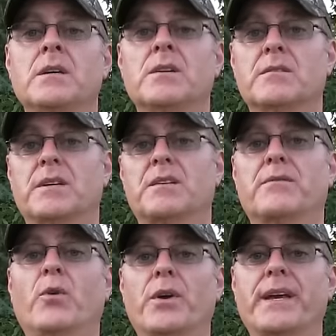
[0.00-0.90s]
so that's
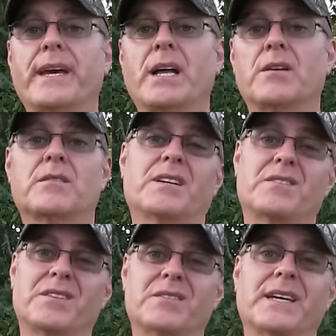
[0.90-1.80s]
forty gallons, so that's
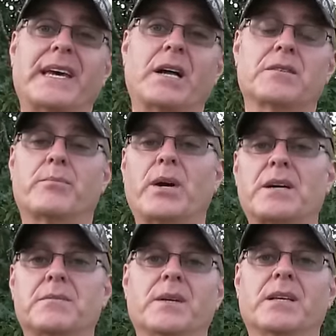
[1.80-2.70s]
sixty gallons
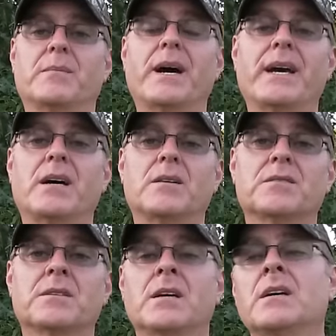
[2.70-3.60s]
approximately in my
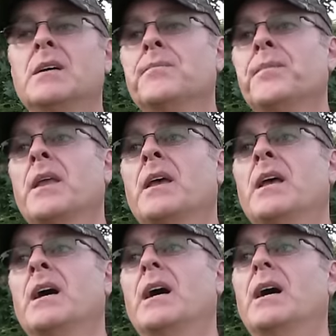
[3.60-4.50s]
house.
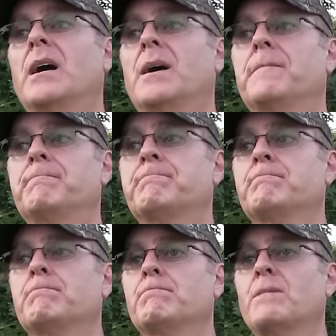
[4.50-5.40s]
Um,
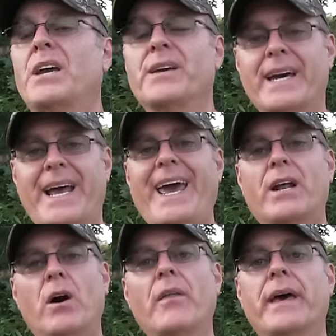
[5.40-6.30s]
you got to
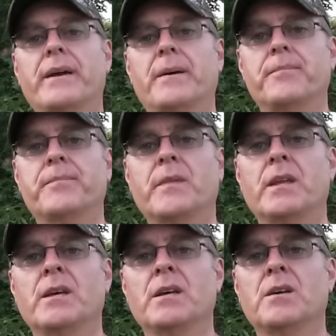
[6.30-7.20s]
add all that up.
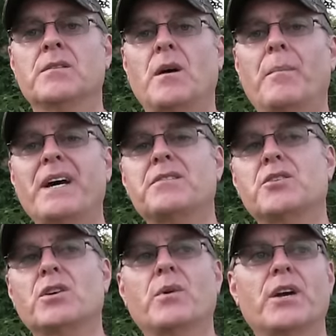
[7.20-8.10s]
So in my
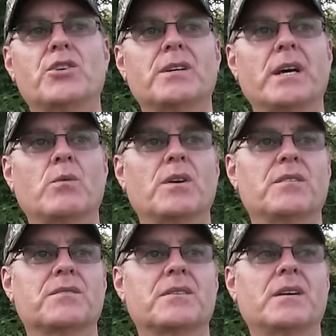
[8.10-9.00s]
situation it
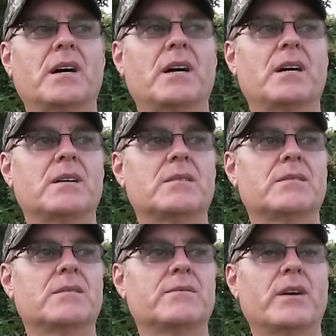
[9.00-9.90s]
was, uh,
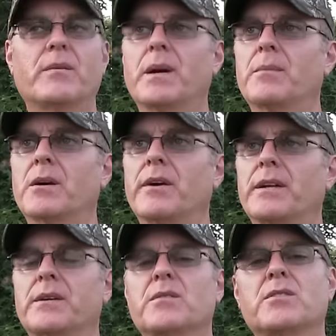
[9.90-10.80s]
if I remember
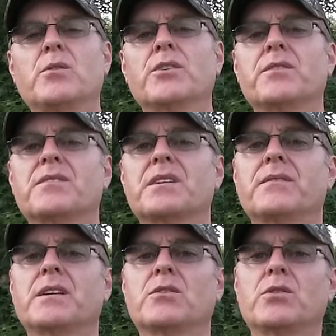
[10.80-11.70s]
correctly, it was two hundred
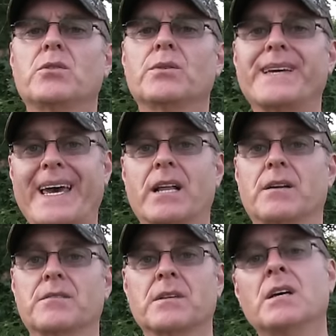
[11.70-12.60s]
seventy-two
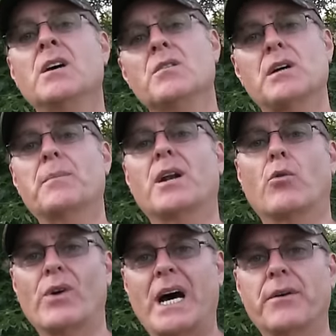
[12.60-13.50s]
gallons. So I'm going to
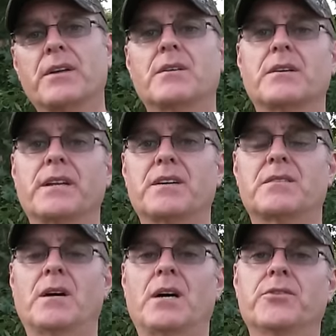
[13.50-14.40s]
round it to the
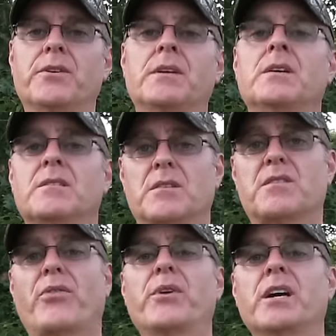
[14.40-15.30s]
next hundred, so it's
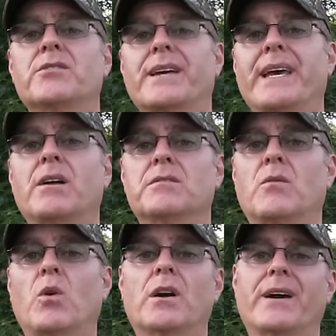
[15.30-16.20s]
three hundred gallons of
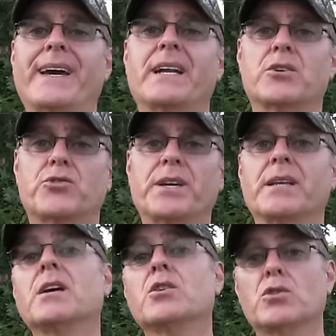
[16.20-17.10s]
water I got to treat
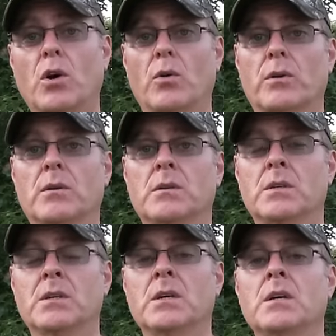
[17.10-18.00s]
total.
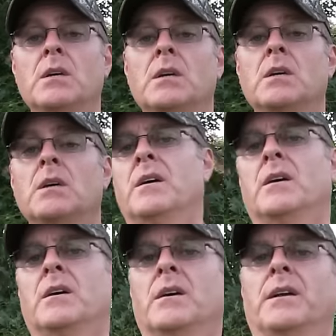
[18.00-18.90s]

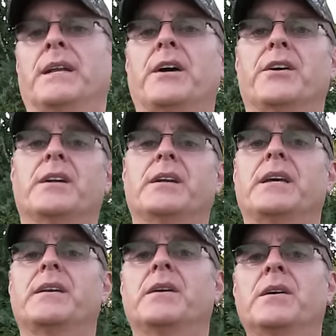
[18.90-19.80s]
Now you're going to
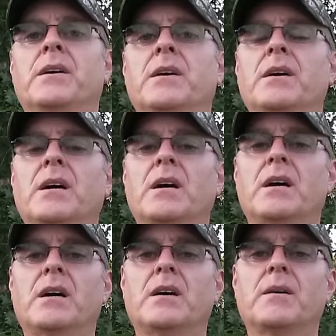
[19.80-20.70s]
need
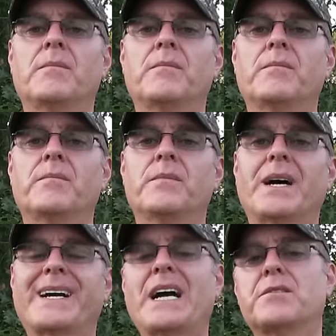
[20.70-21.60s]
uh,
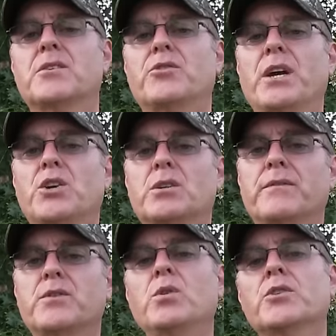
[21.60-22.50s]
a concentration
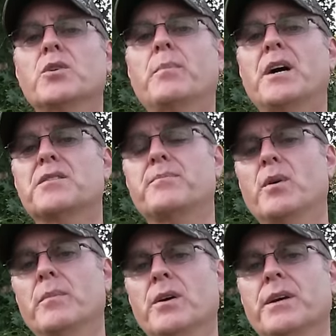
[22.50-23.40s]
of two hundred parts
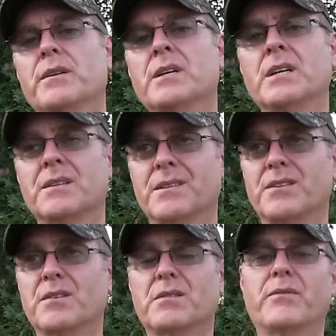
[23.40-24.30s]
per million to
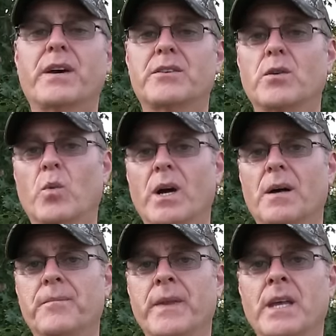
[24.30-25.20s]
disinfect your well.